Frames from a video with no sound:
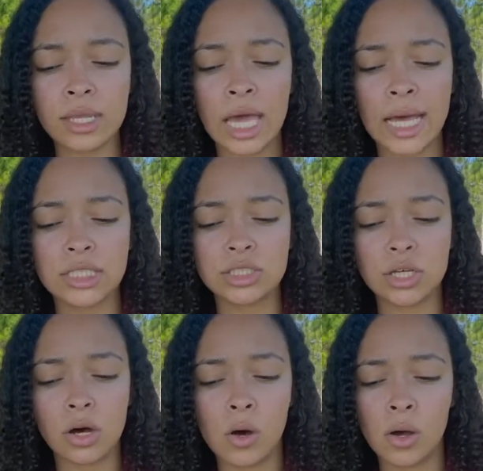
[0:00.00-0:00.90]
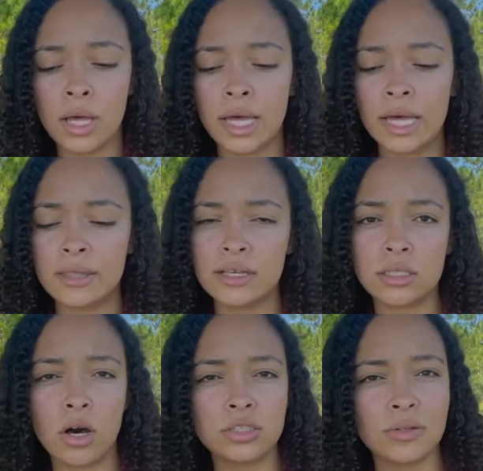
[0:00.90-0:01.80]
And so this
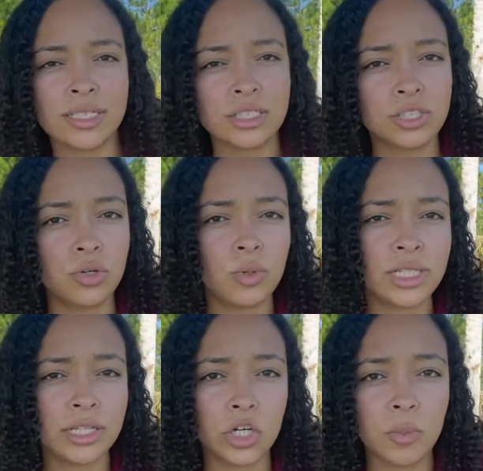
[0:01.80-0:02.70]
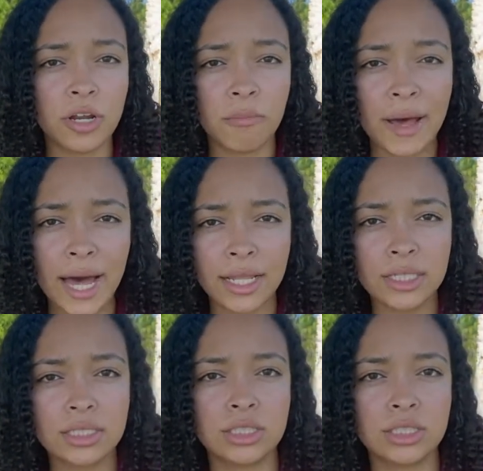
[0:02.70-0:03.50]
also has to do with a little bit of balance.